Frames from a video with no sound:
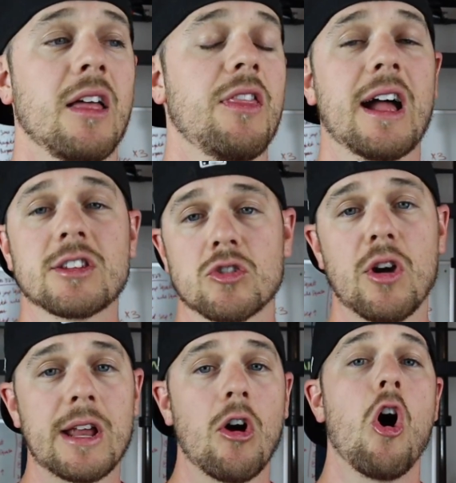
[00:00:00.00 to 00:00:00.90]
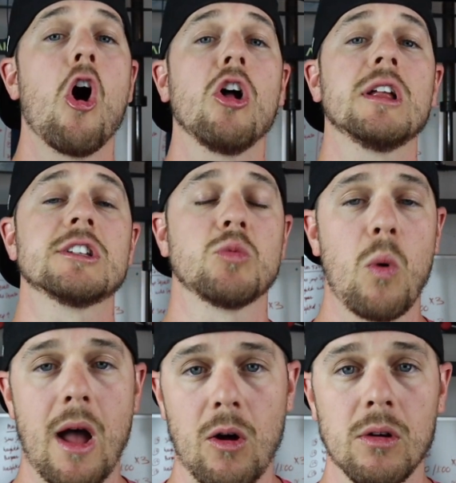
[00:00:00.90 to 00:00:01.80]
That's great. All is
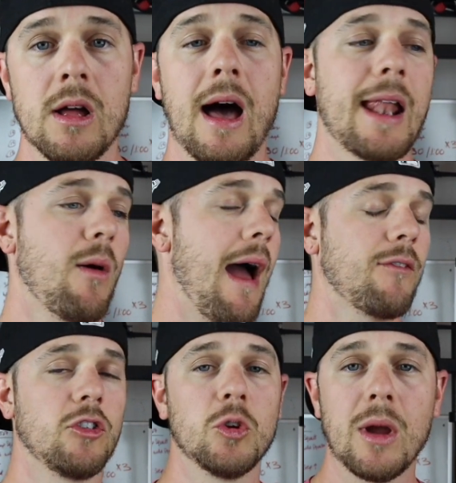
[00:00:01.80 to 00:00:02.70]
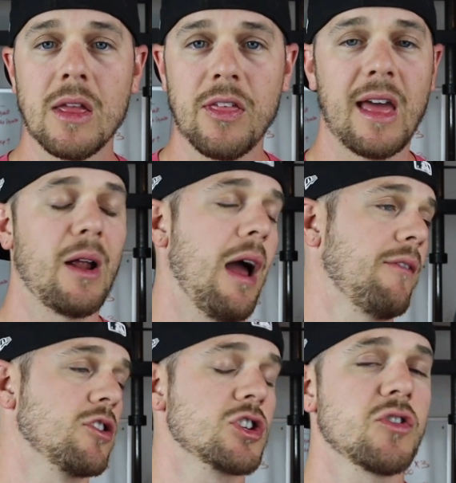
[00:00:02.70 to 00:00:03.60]
well. I don't have to do anything. I don't
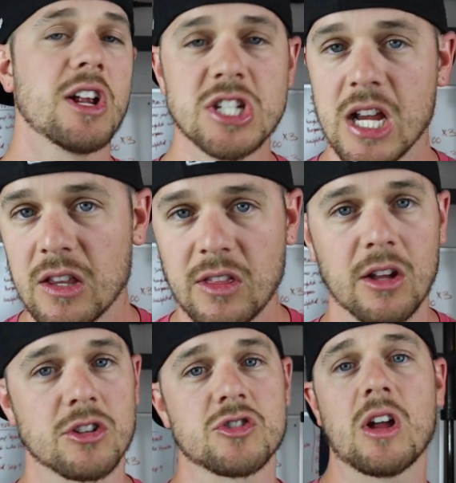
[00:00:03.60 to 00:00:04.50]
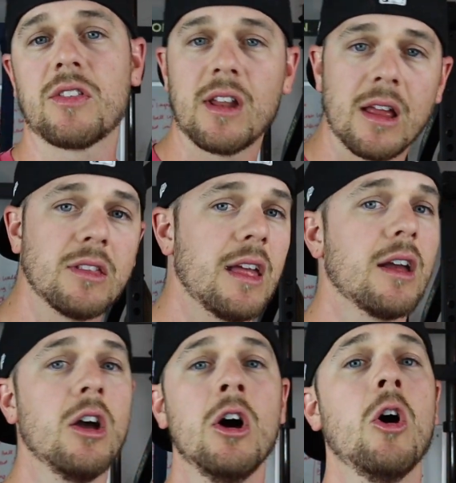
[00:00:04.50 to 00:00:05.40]
have to stretch anything or strengthen
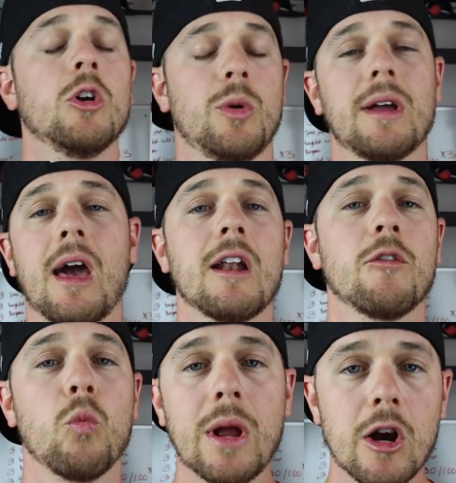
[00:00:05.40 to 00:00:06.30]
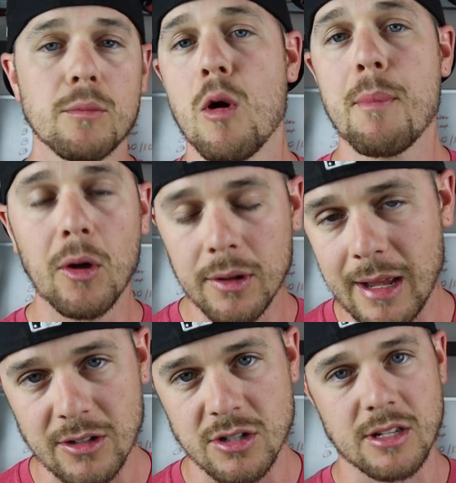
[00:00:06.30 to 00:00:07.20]
anything or do any kind of weird
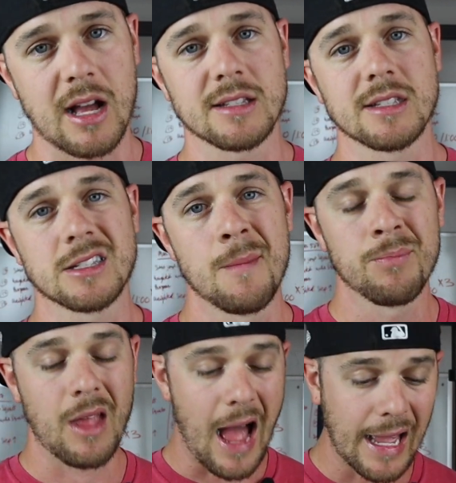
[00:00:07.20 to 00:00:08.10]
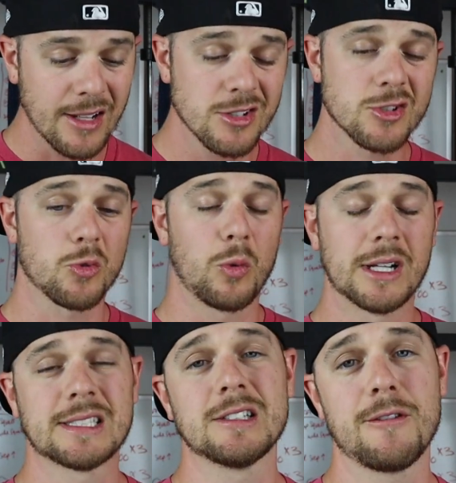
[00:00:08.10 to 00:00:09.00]
mobility exercises. I can just
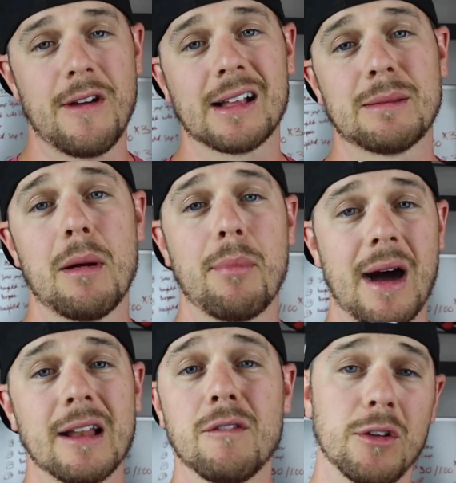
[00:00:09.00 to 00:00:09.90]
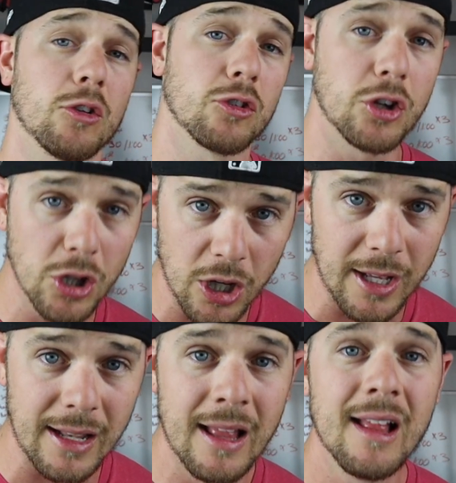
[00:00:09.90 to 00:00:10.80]
rest in the fact that my body feels
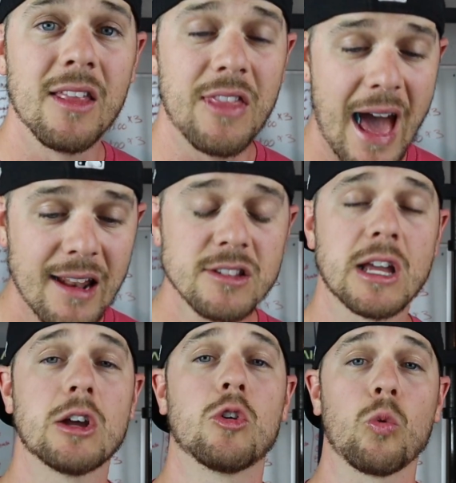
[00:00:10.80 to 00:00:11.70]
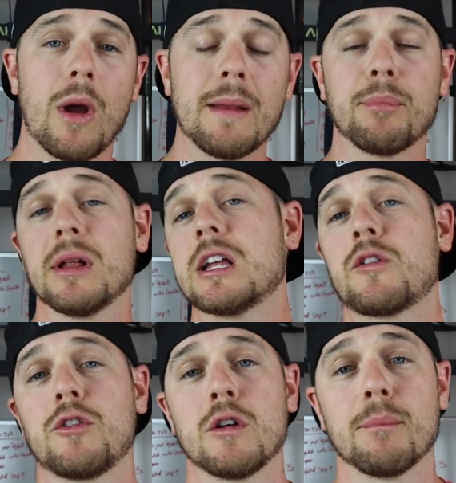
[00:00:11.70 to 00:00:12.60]
good. That is a great
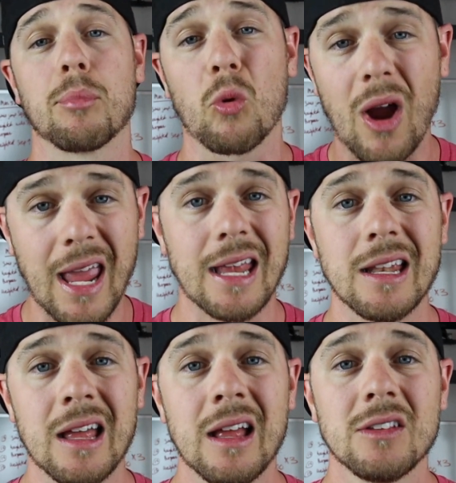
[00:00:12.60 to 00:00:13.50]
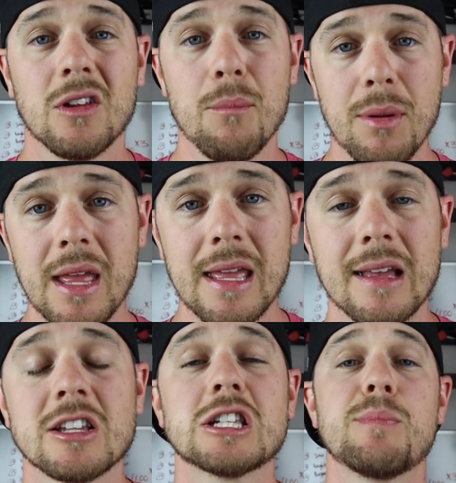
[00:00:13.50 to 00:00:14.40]
place for your brain to
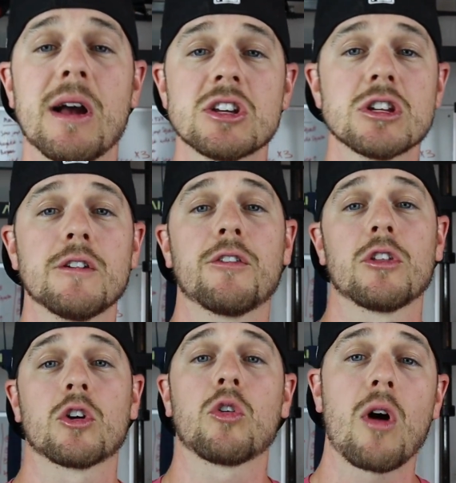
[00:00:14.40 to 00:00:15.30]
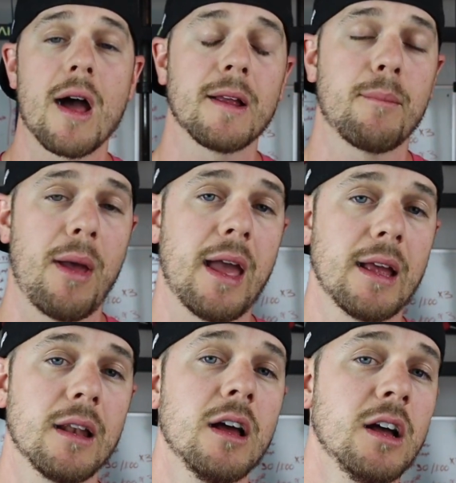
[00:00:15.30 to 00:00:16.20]
be, especially for the chronic
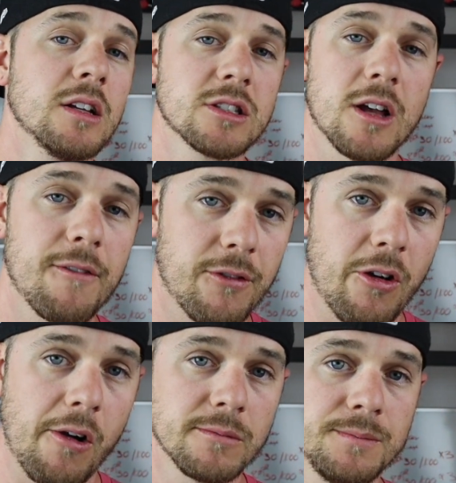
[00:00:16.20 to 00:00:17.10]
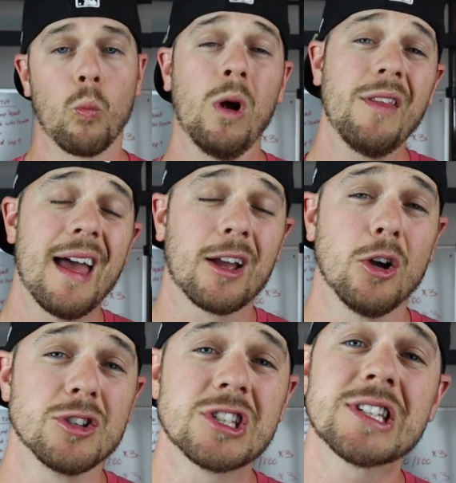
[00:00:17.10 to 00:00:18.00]
pain sufferer. Where that
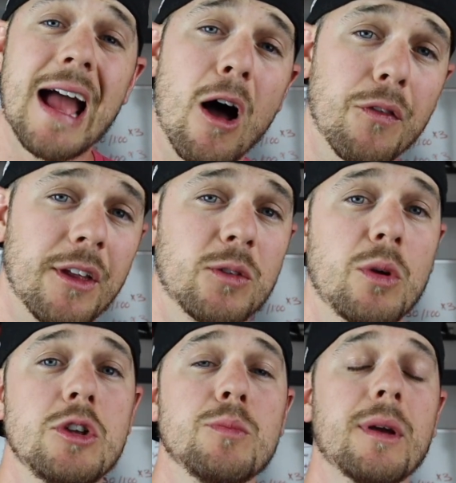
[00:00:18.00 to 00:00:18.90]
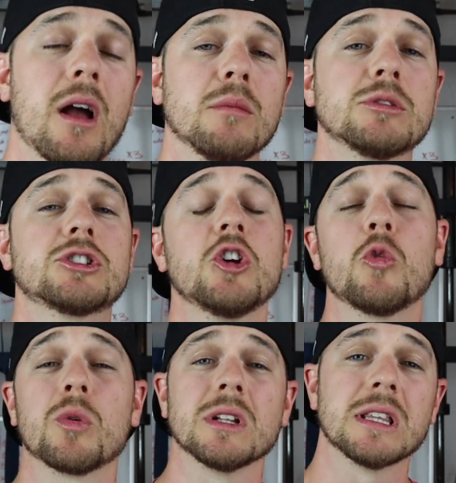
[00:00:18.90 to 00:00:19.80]
goes south is when you become so
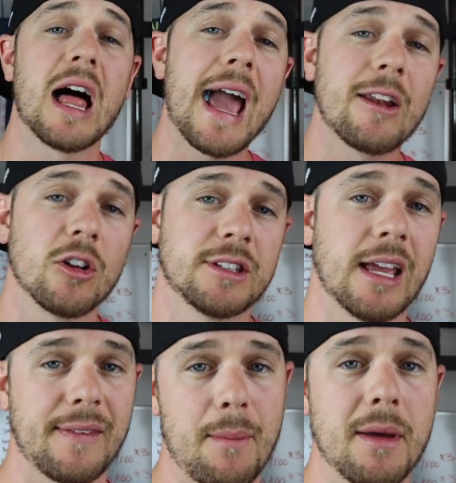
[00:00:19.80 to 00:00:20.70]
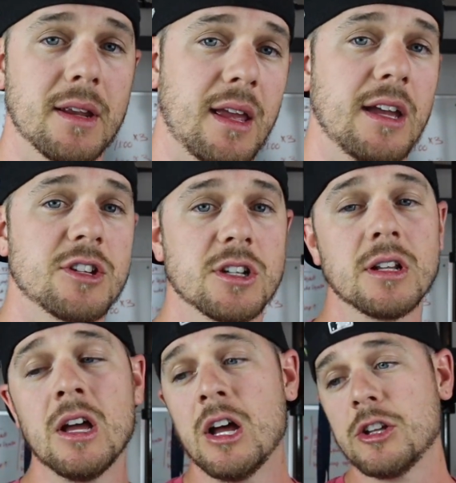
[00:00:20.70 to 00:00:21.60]
reliant on taking that
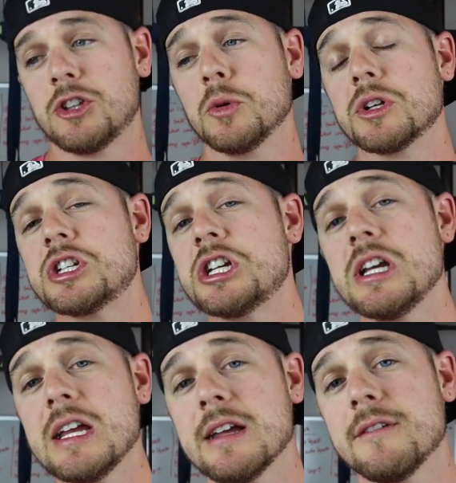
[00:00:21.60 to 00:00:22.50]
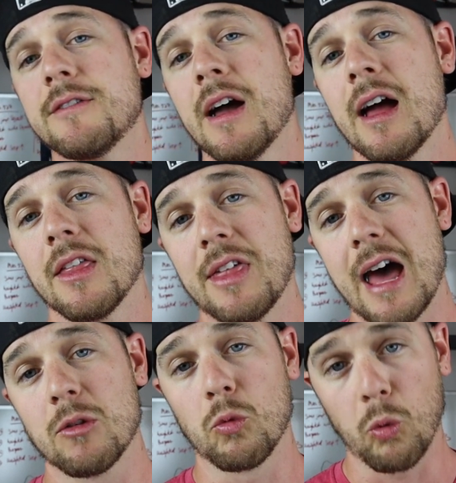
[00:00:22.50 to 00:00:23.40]
medication to achieve
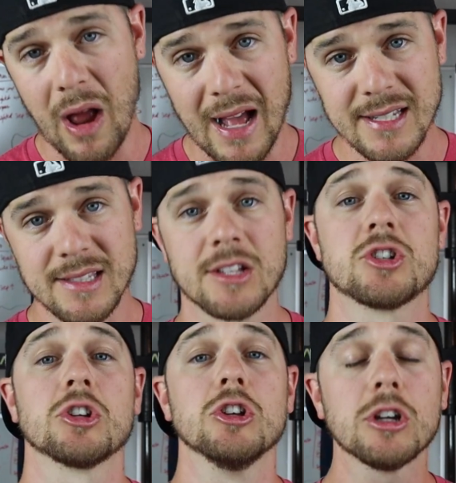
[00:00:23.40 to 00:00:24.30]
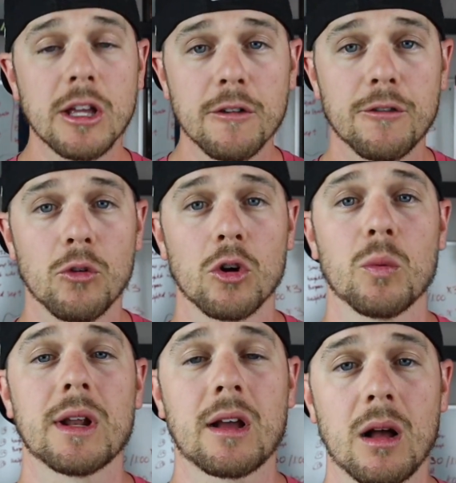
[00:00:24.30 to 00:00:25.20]
that rest that you're looking for
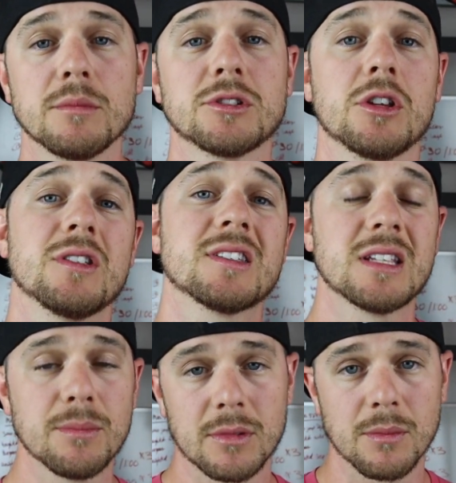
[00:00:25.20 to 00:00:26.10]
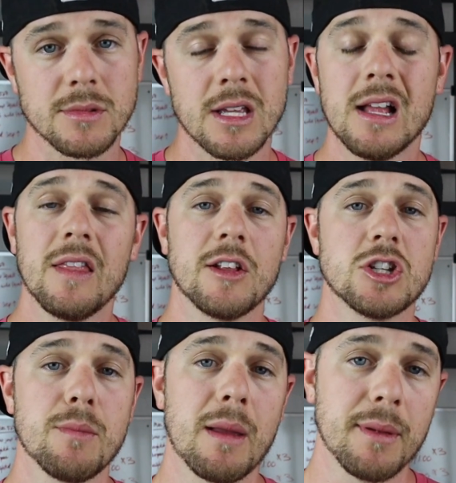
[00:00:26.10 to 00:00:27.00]
when it comes to the symptoms
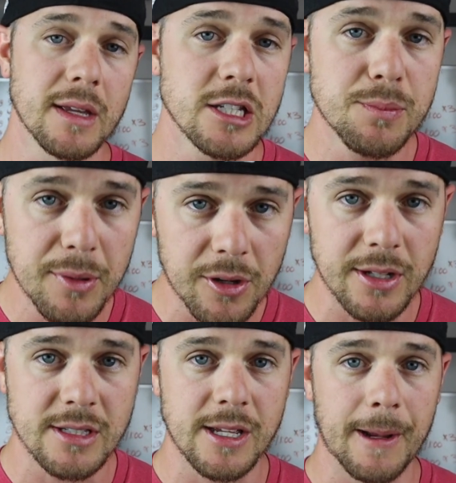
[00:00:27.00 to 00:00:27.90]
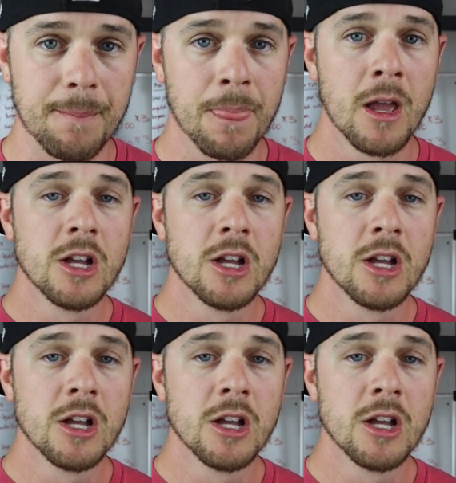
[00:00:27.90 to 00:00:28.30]
that you may be experiencing.